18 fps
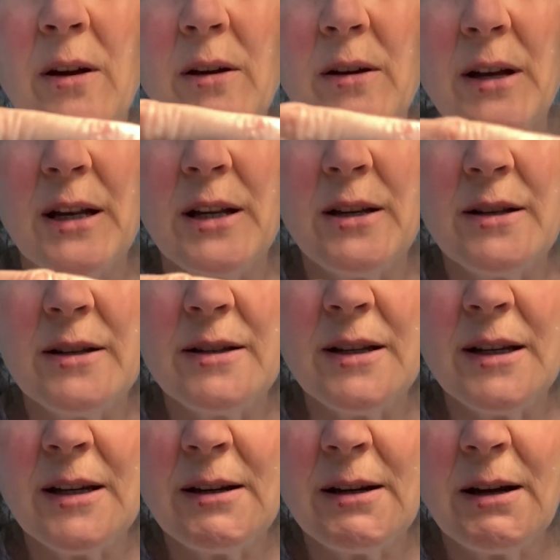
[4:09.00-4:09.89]
can you
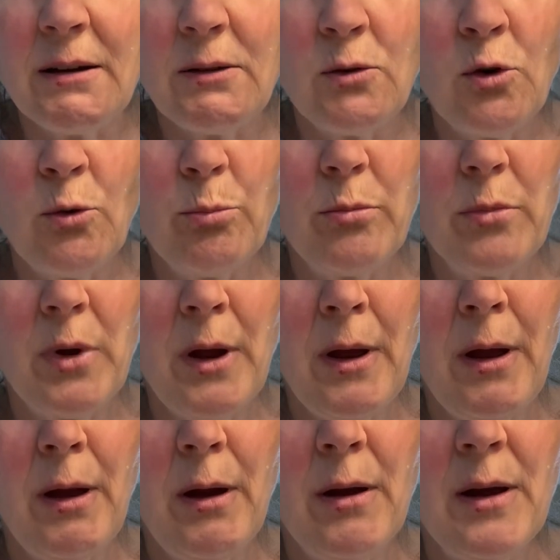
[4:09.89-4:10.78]
see it? Oop,
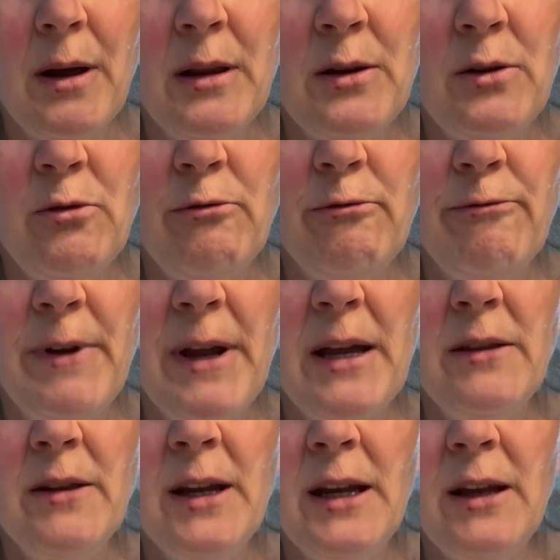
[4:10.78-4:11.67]
a little
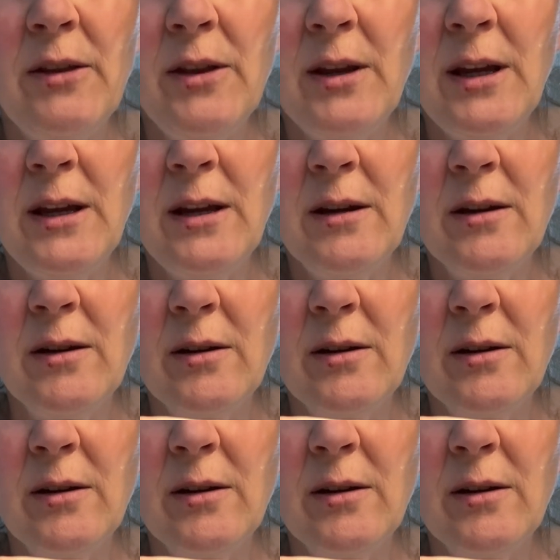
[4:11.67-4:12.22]
fan-like thing.